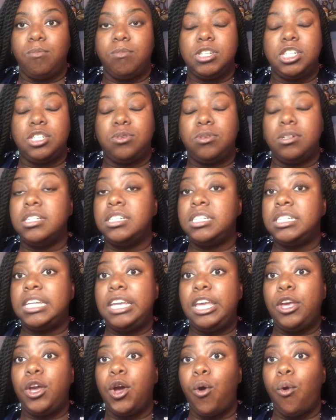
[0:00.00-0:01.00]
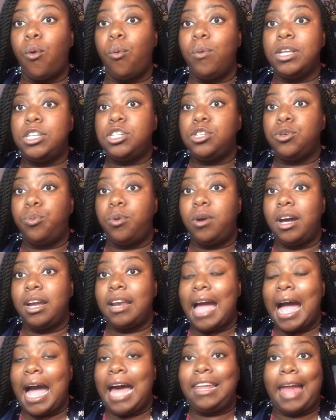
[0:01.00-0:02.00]
we're just going to see which one
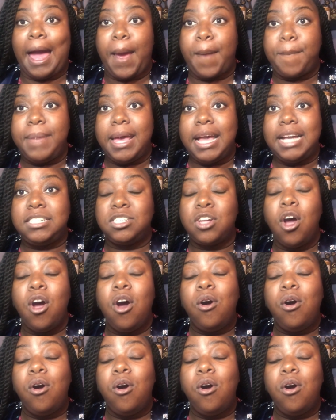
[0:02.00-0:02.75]
I like best,